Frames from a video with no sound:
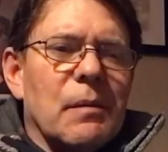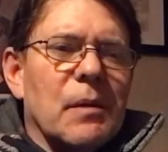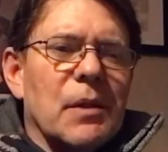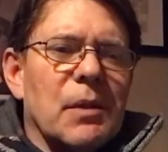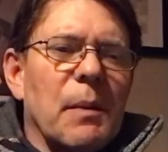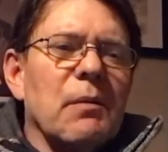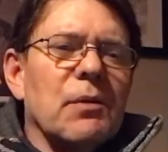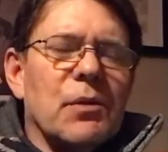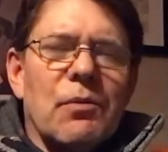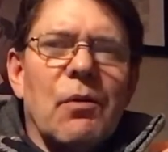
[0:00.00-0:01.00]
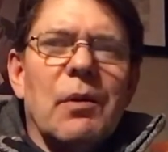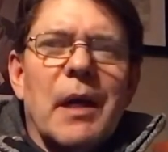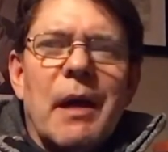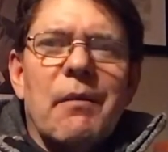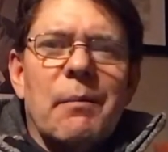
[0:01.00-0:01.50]
smoked stronger
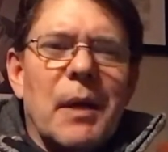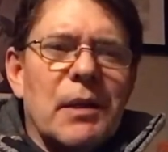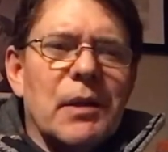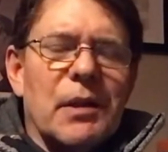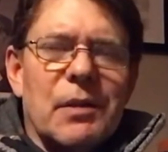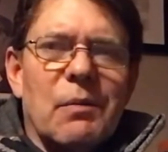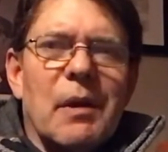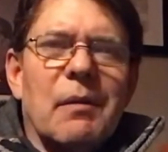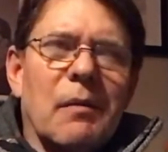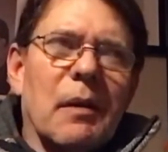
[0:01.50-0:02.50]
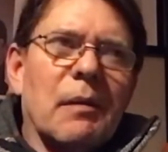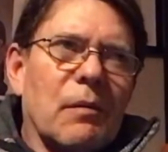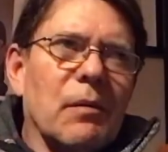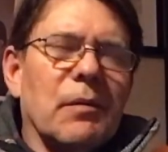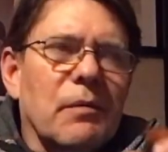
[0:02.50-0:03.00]
aromatics where I
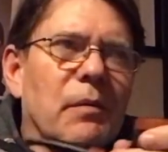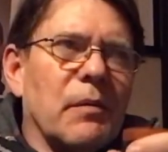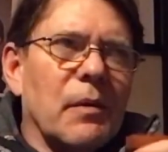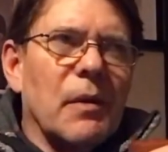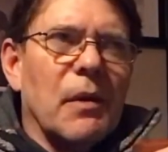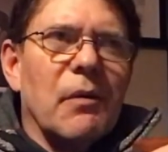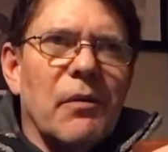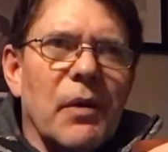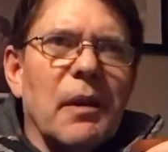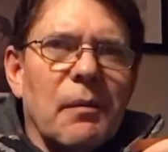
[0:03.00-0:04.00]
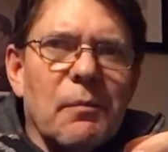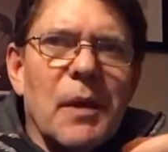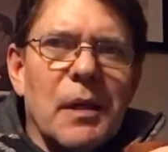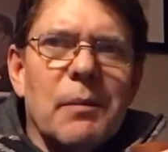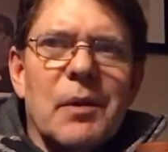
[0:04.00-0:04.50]
could think
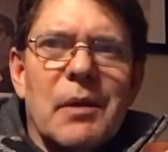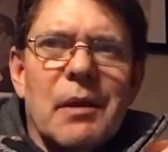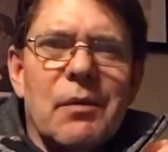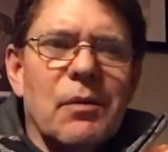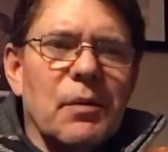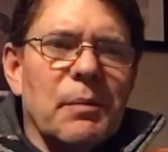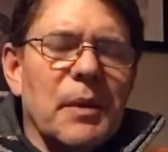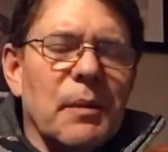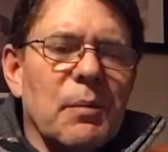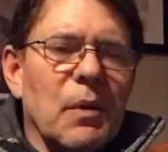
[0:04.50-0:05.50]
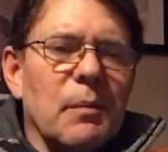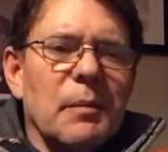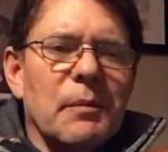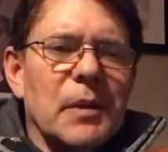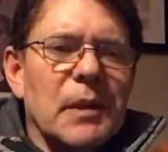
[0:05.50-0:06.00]
maybe that could be a
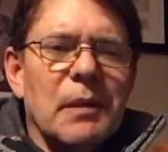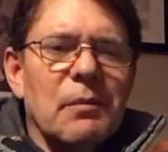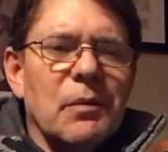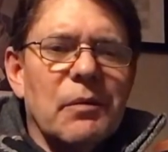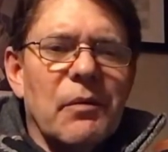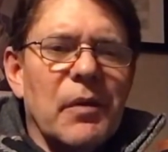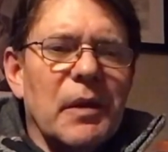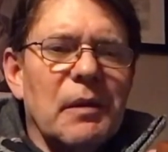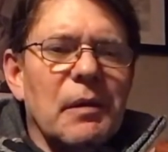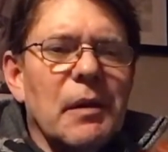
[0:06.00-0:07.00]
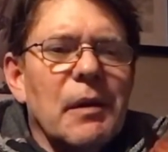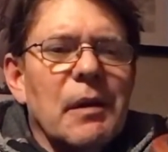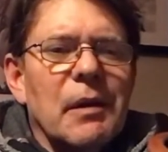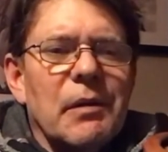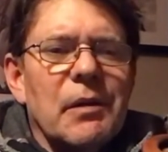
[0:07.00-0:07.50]
problem, but I wouldn't think
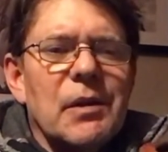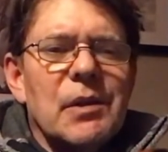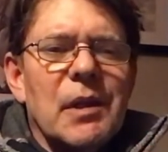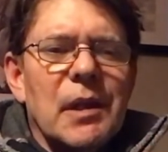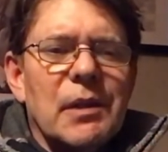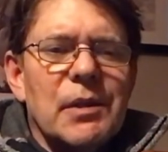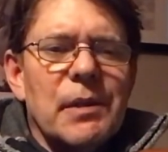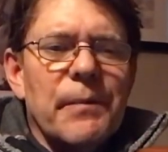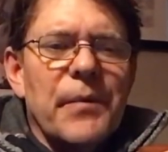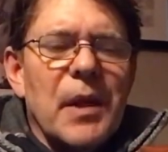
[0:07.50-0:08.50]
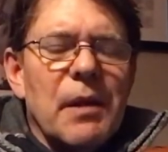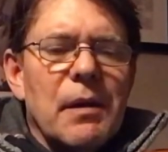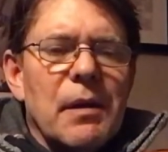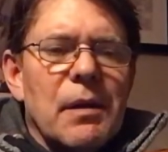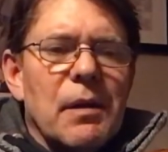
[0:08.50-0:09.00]
in this case.
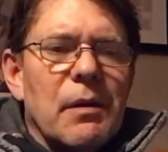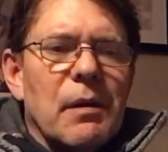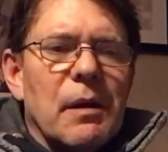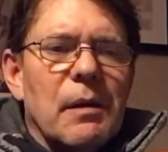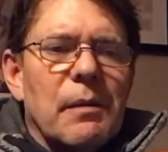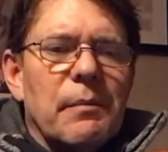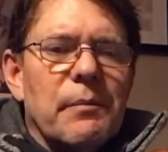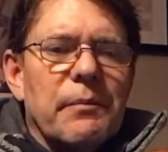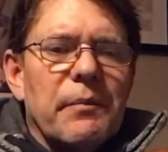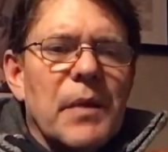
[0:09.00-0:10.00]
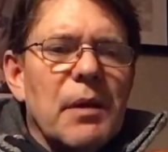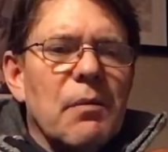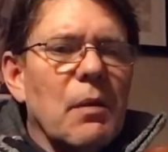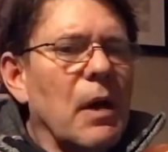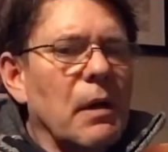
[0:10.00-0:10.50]

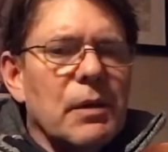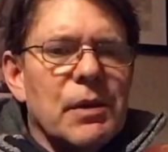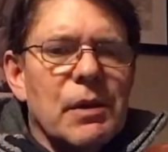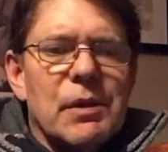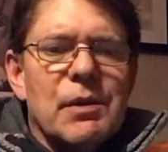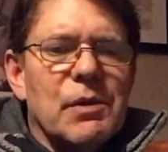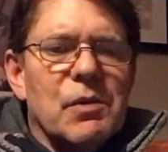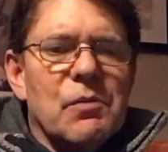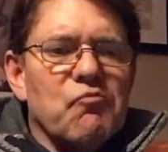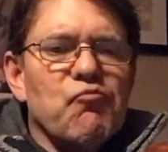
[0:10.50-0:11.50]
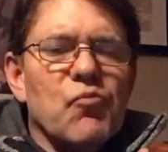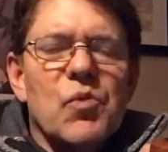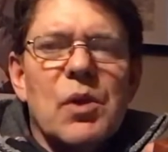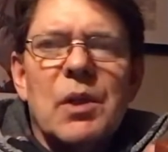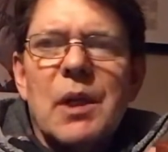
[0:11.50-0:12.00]
Right, it's
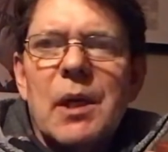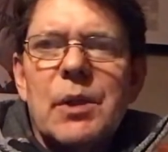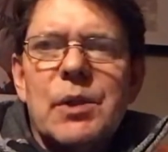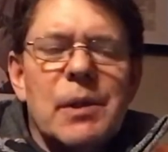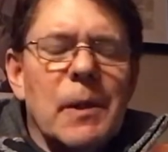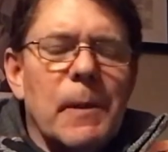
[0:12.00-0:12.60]
a nice,